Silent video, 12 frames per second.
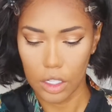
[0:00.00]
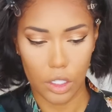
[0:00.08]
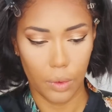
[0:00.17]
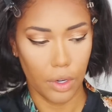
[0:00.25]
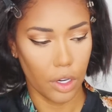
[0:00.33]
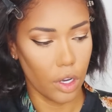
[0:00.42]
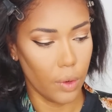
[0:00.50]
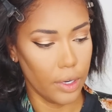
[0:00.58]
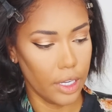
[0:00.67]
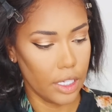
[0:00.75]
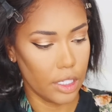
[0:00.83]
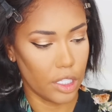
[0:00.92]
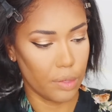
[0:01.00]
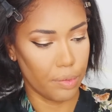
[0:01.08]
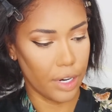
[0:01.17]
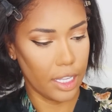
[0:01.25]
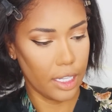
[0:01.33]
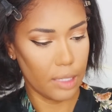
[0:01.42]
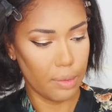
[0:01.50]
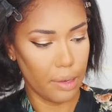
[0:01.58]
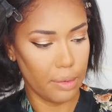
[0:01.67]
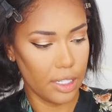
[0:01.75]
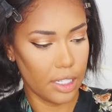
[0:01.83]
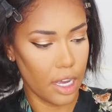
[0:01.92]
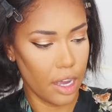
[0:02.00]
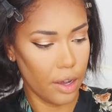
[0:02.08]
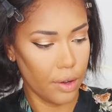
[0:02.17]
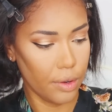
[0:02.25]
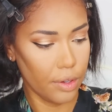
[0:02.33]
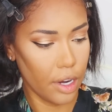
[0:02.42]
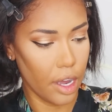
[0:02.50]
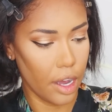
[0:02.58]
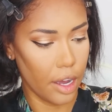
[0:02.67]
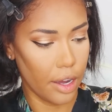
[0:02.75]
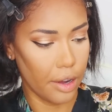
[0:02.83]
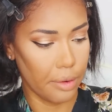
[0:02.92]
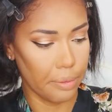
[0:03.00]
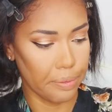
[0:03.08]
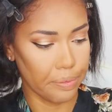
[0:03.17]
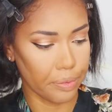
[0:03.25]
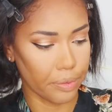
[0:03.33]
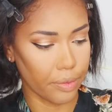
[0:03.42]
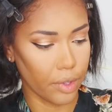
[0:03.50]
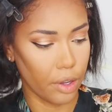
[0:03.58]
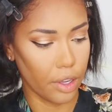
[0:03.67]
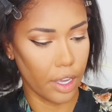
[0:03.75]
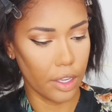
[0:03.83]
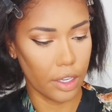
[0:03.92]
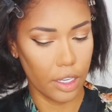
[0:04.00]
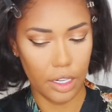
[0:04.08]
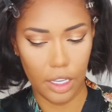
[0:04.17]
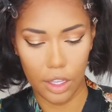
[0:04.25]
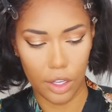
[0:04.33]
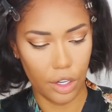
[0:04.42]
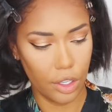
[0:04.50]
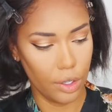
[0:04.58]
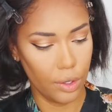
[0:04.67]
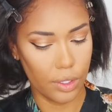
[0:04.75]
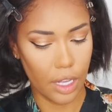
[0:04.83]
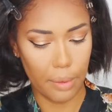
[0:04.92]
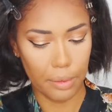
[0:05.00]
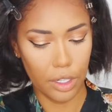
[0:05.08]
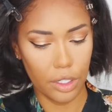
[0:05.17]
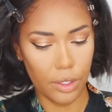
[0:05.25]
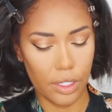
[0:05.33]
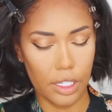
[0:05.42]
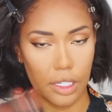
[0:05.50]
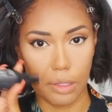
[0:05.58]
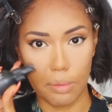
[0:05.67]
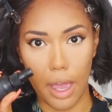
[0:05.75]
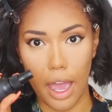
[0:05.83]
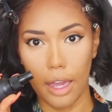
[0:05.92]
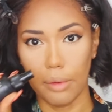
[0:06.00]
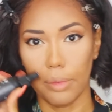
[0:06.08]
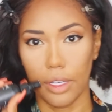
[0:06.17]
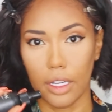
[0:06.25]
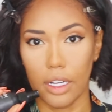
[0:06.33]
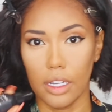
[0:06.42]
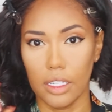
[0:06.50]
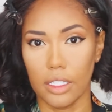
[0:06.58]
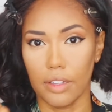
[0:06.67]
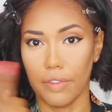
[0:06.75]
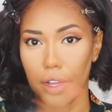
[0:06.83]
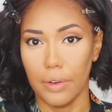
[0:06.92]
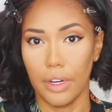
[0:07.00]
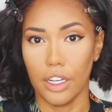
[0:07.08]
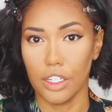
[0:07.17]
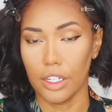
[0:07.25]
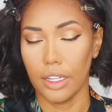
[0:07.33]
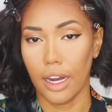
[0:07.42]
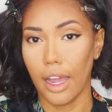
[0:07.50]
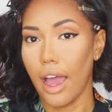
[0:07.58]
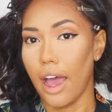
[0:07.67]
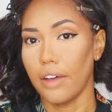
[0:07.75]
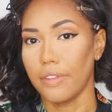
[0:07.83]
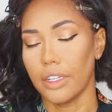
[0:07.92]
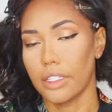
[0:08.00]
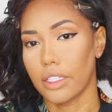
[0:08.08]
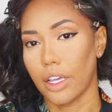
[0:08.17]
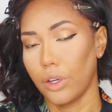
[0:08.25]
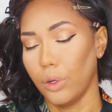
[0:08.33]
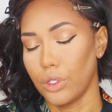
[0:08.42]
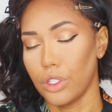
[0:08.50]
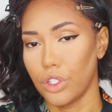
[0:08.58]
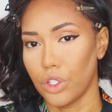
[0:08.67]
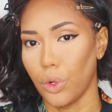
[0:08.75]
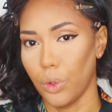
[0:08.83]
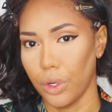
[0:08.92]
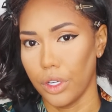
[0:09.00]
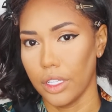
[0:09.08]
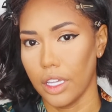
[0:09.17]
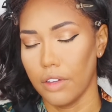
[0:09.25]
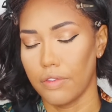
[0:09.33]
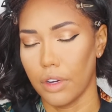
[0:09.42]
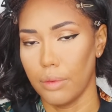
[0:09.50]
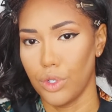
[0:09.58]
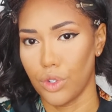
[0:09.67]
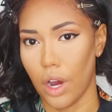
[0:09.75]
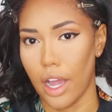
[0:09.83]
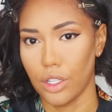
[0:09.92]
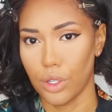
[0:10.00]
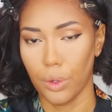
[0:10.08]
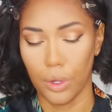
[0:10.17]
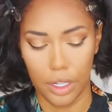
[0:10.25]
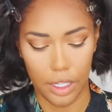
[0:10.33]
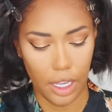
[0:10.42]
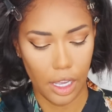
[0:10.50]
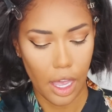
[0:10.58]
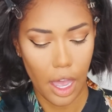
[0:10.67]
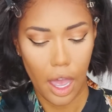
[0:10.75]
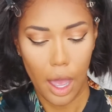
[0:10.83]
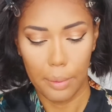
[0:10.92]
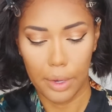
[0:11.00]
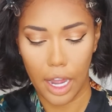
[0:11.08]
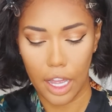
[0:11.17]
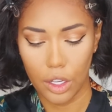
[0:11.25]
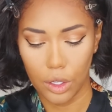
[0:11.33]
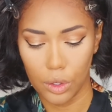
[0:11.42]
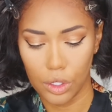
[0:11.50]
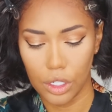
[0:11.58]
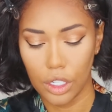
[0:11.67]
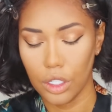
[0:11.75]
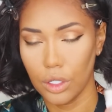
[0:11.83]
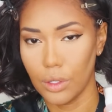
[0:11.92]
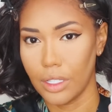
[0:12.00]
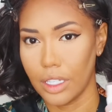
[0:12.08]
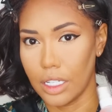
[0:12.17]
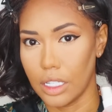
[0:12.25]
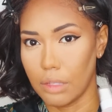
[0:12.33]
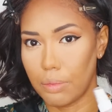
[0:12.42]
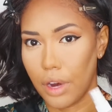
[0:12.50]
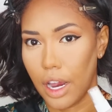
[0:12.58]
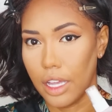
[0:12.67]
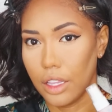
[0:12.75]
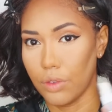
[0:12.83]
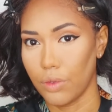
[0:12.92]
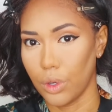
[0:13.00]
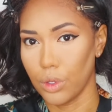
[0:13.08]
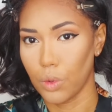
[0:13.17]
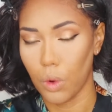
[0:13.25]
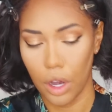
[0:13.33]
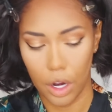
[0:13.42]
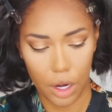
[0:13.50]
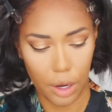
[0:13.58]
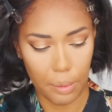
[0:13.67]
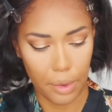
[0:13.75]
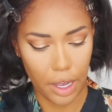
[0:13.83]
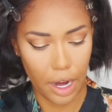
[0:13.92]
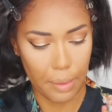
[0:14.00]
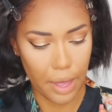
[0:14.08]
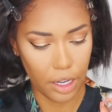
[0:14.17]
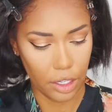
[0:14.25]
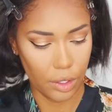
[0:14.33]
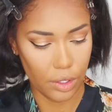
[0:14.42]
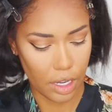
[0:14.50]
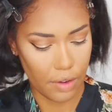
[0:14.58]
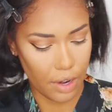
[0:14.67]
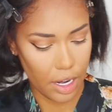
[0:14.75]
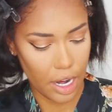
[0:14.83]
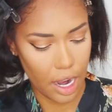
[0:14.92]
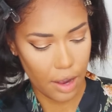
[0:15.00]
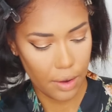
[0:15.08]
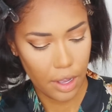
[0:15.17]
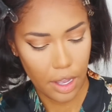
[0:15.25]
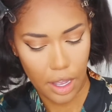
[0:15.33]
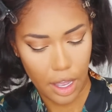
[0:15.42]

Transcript: So I'm going to go in and spray this baby down. You can either use, I'm going to use this matte because the foundation that I have, it's like goes into oily from dry to oily. But I usually use this spray, the rose water, but I'm not going to use that right now.